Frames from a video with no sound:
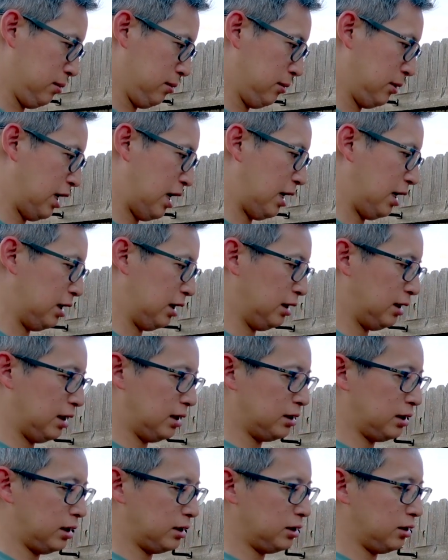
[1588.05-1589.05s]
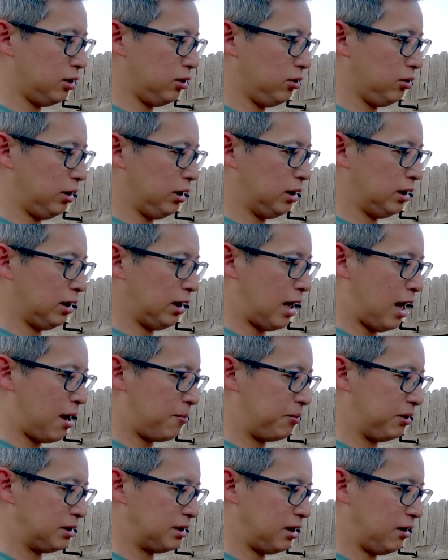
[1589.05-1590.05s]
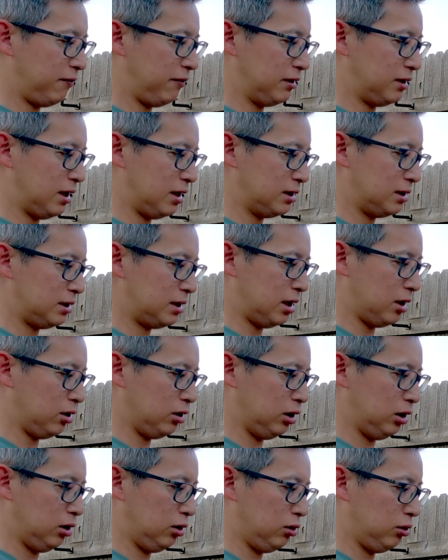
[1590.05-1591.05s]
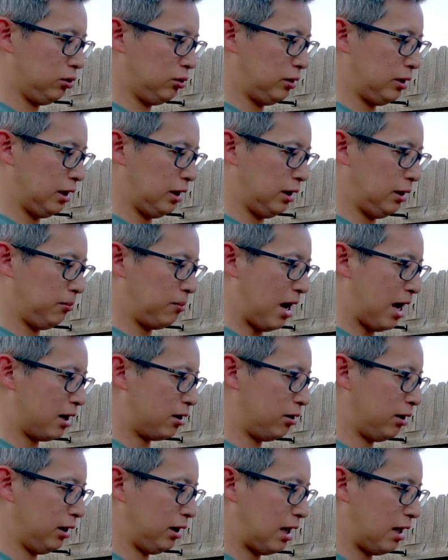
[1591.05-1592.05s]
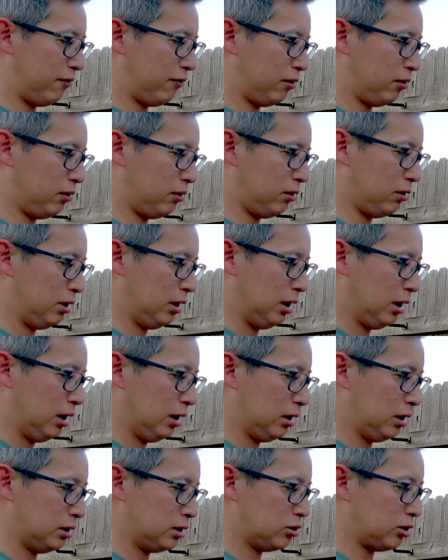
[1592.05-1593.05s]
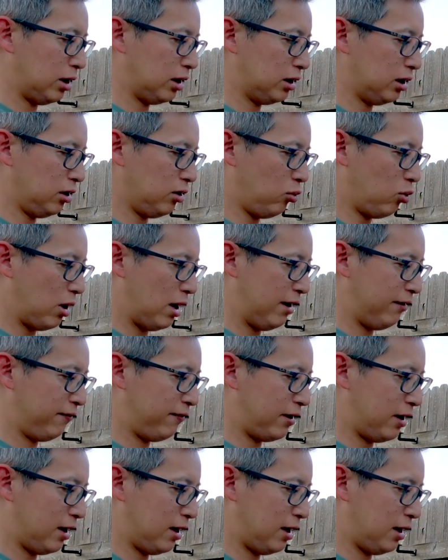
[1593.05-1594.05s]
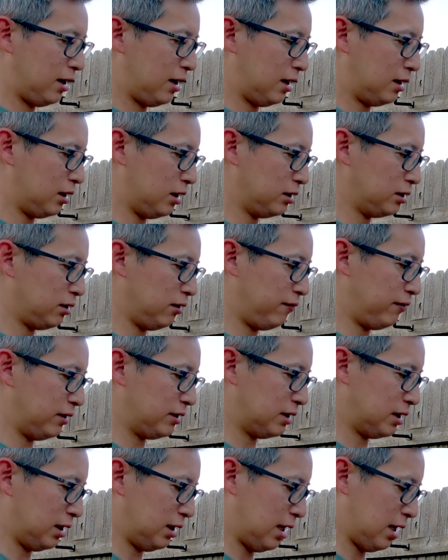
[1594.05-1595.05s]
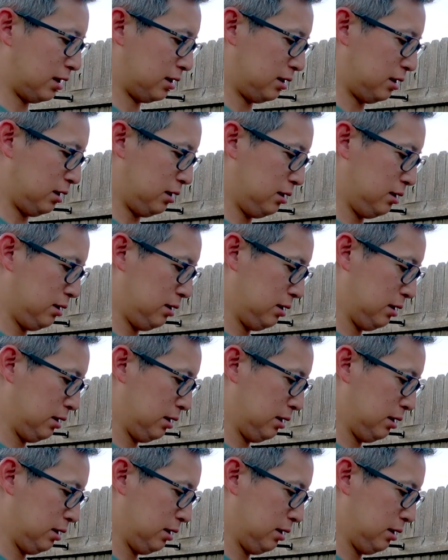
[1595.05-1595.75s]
Okay, and it does also, in the app itself, it does tell you the battery level, the strength of the Wi-Fi, and also if it's connected.